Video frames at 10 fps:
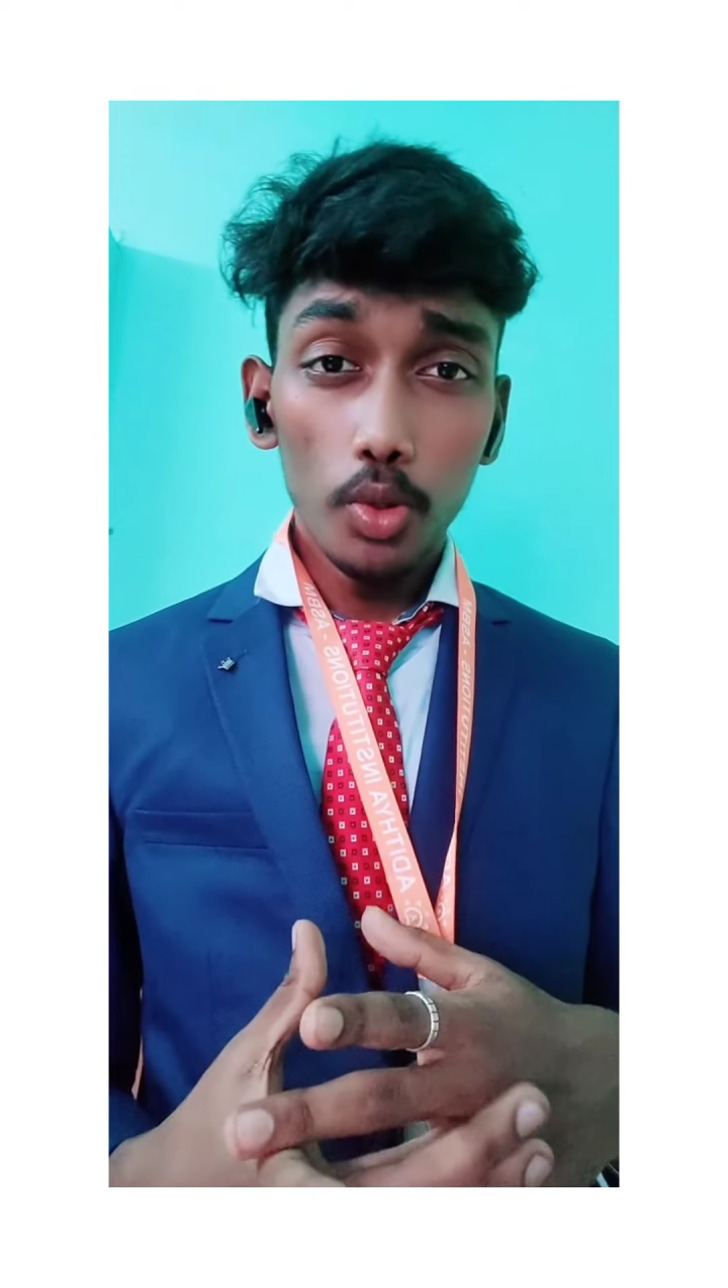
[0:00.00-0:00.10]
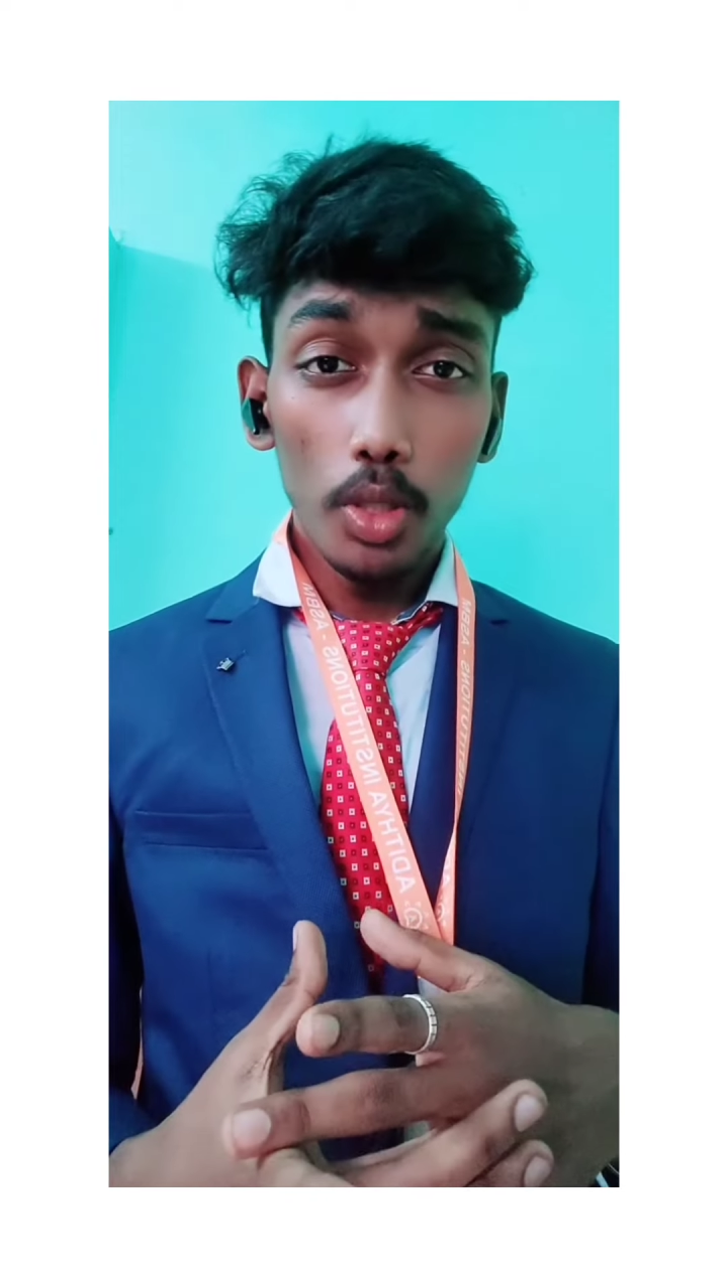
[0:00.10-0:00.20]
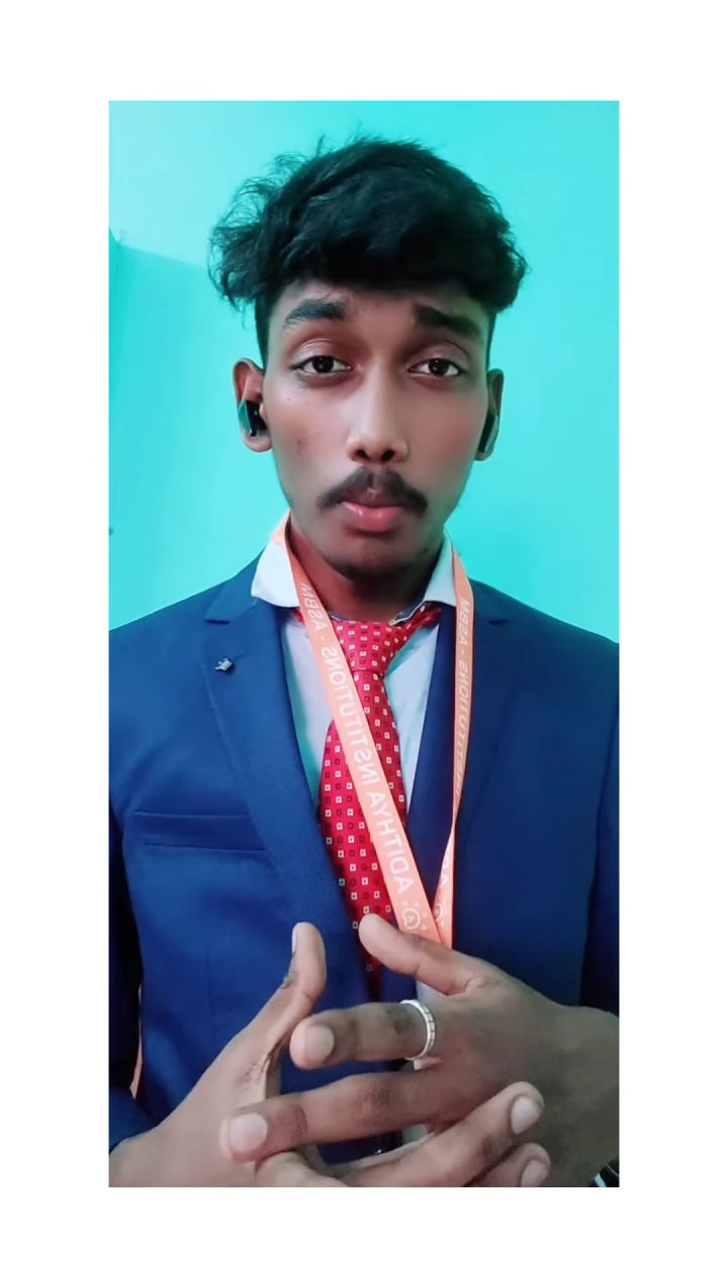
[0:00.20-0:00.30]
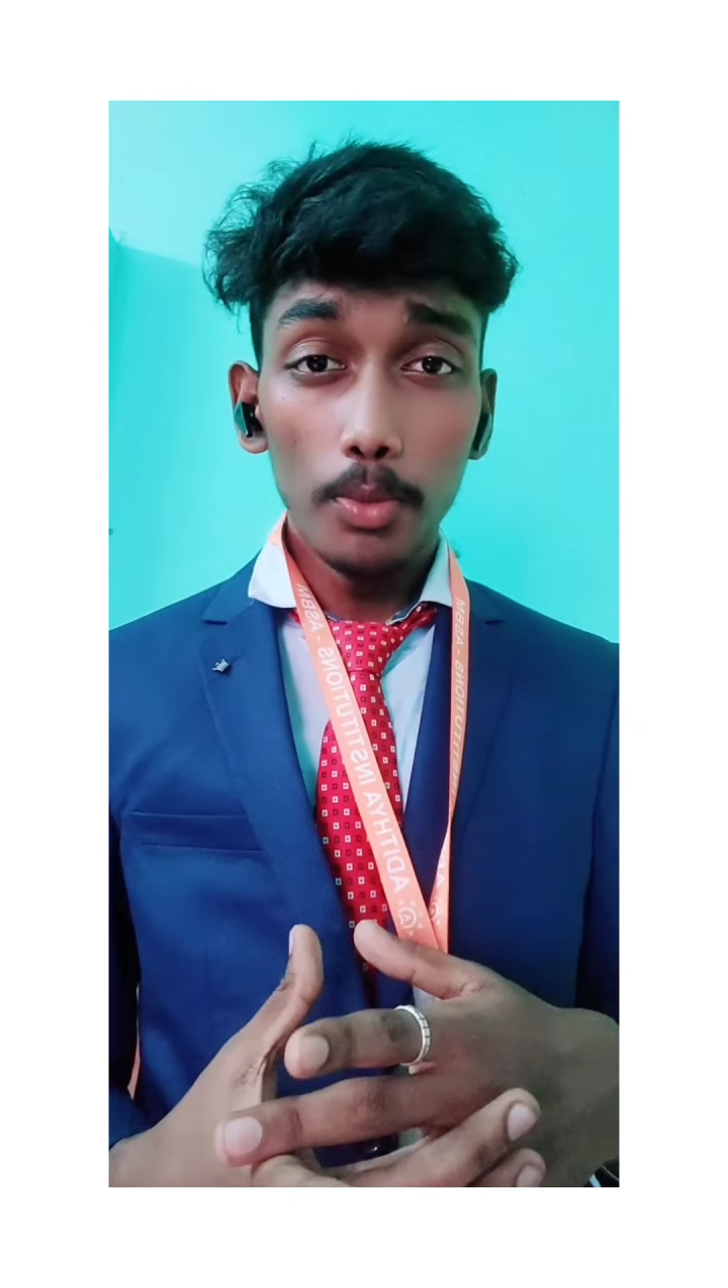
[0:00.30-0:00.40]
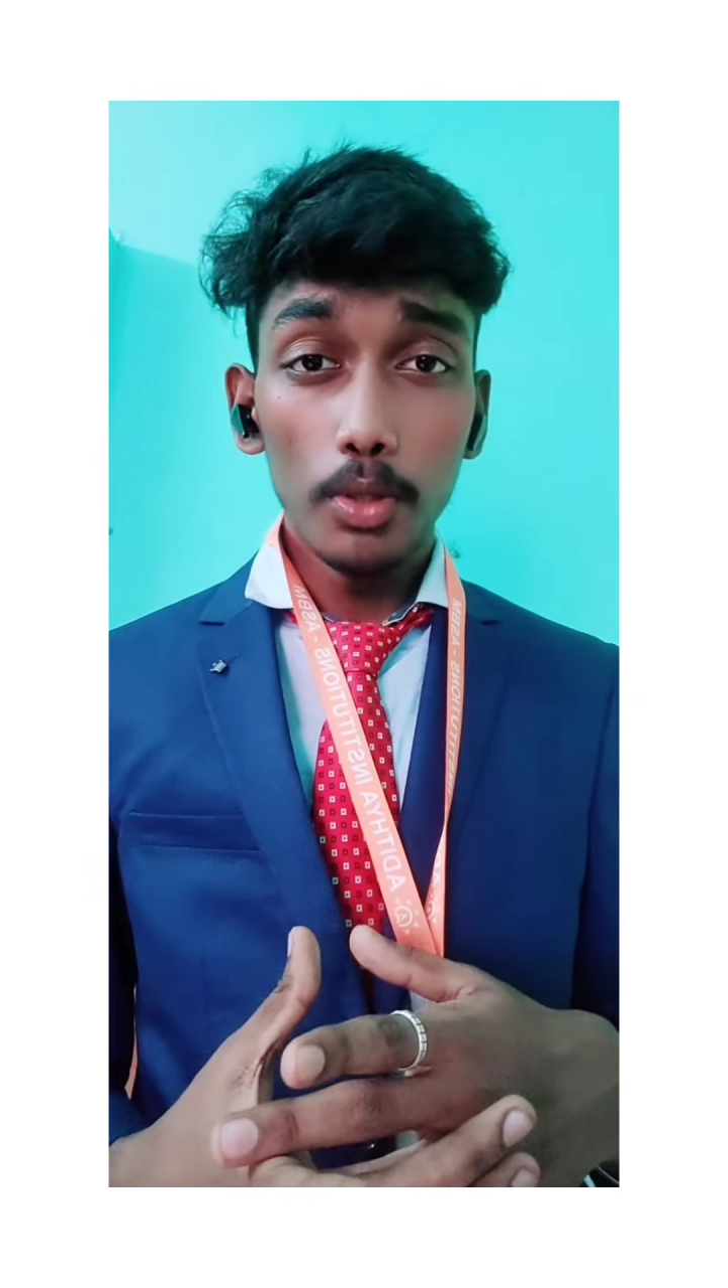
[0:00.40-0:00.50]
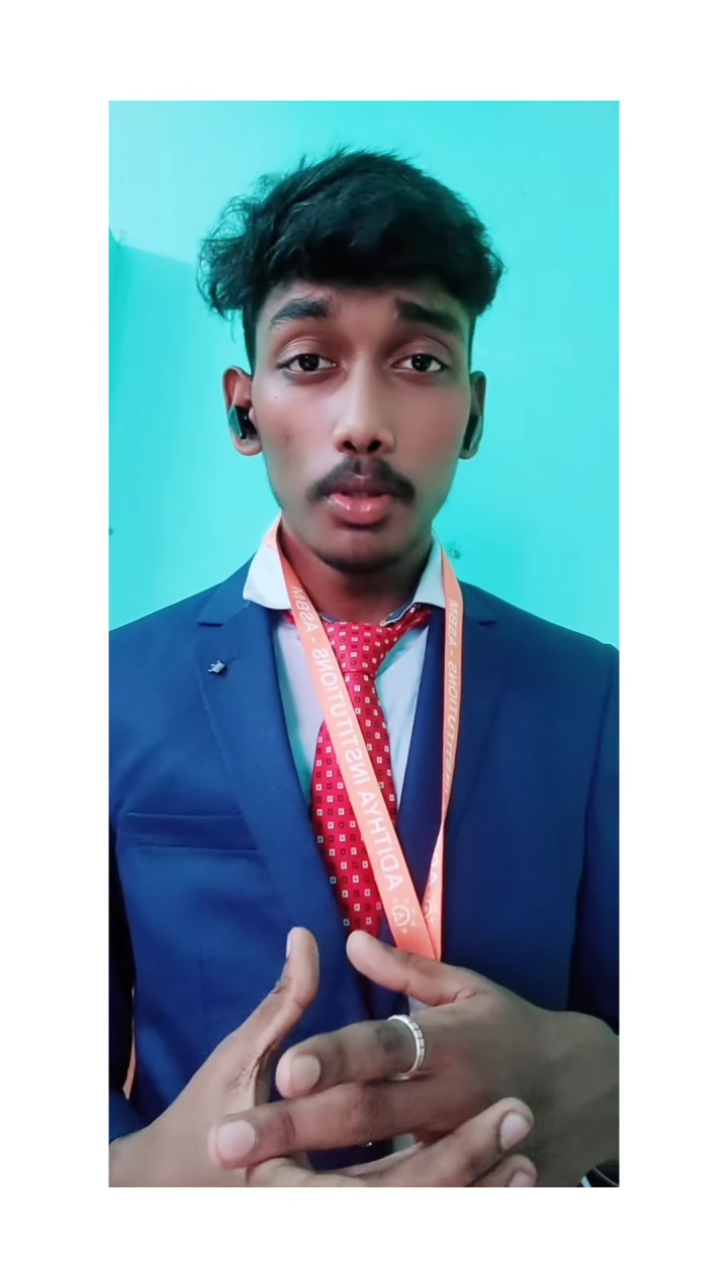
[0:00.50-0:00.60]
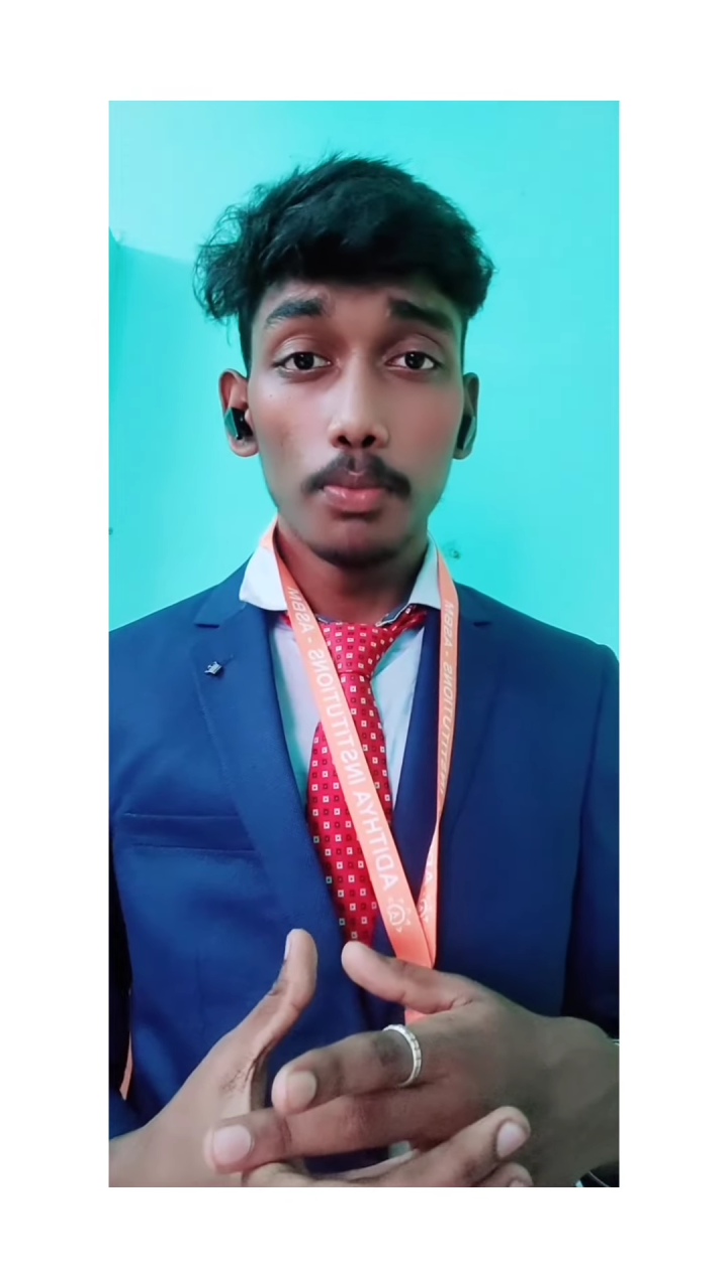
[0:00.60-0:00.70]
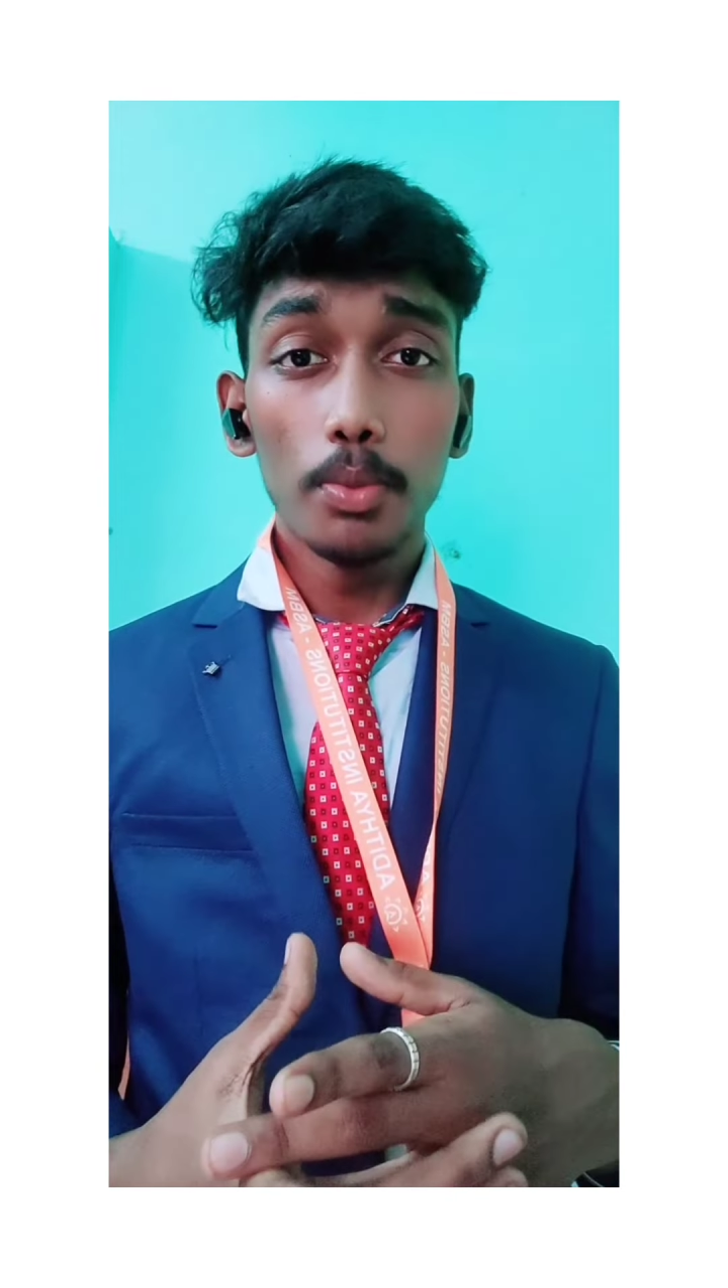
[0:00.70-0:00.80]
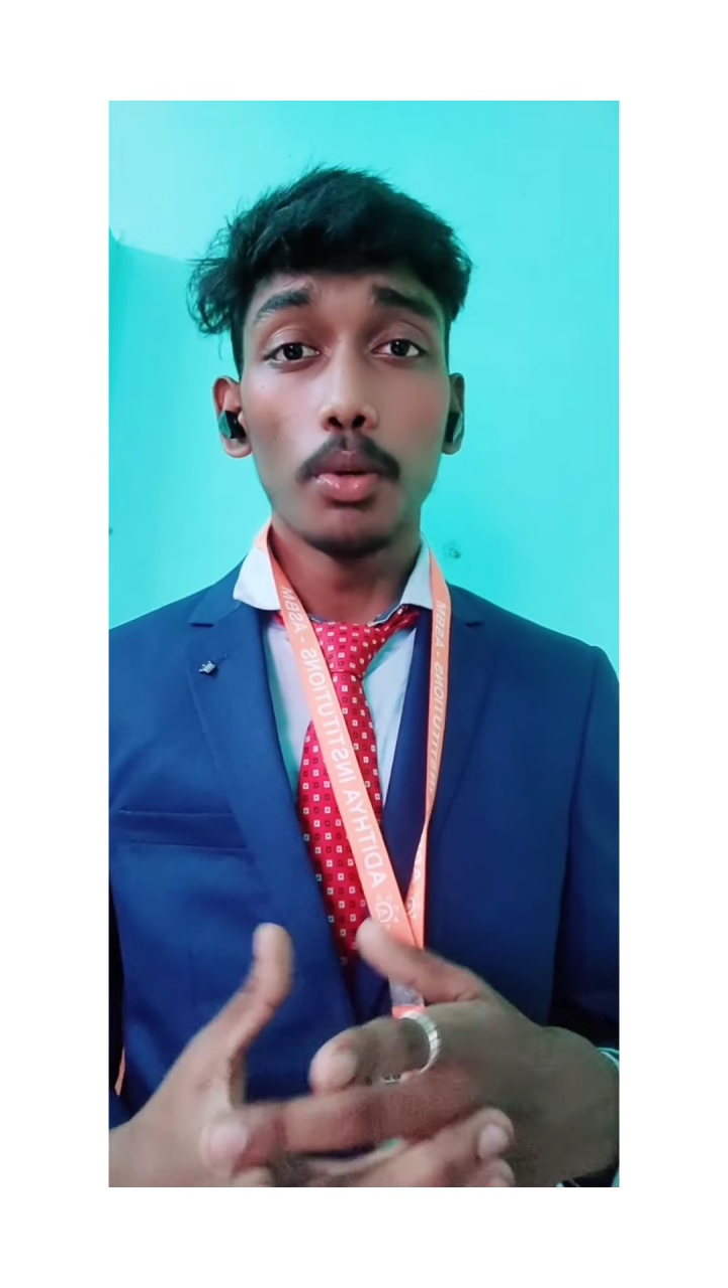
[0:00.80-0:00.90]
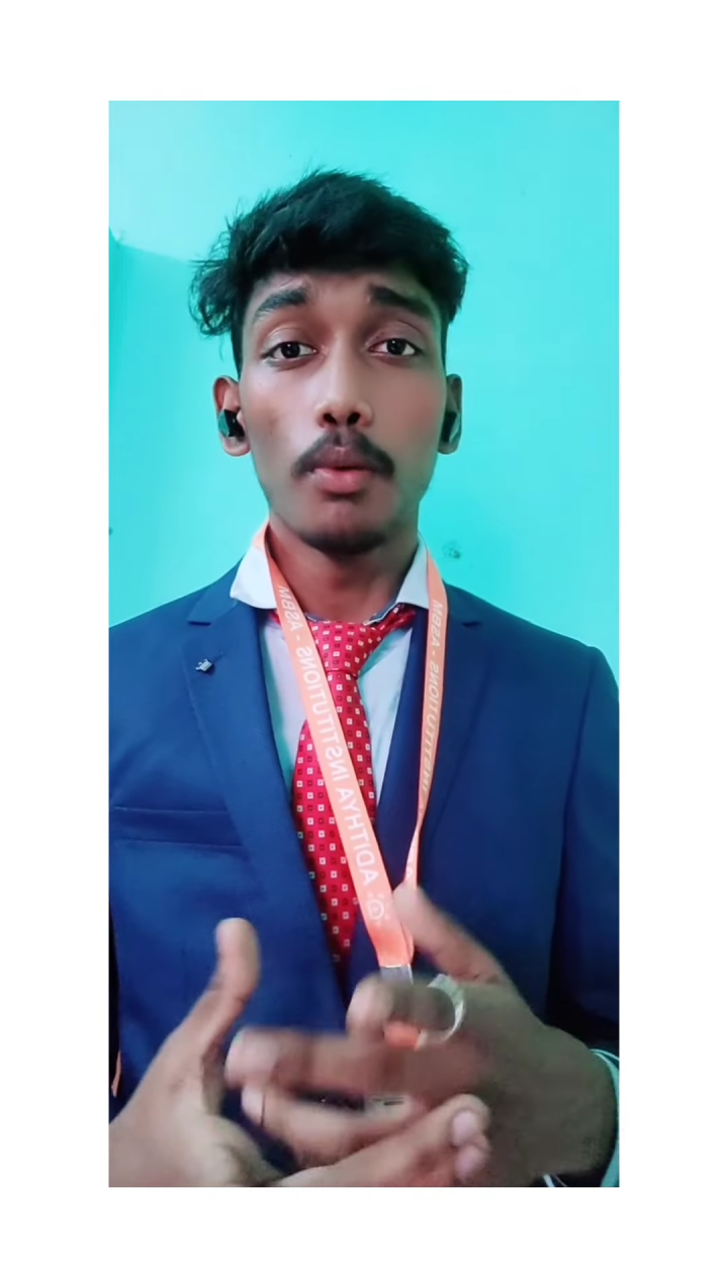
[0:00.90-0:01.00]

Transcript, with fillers: describable